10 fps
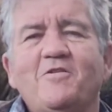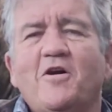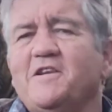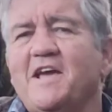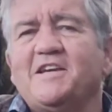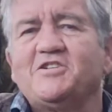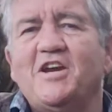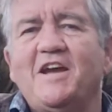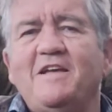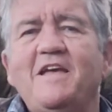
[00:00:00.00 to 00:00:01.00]
Not next
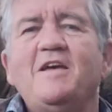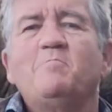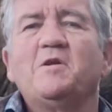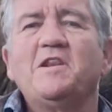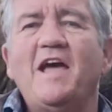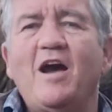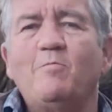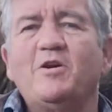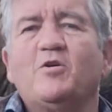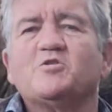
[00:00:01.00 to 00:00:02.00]
year, but
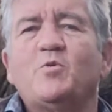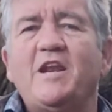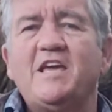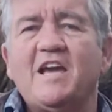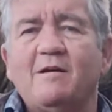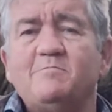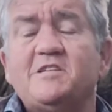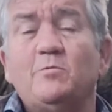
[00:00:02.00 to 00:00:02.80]
now, because when he comes,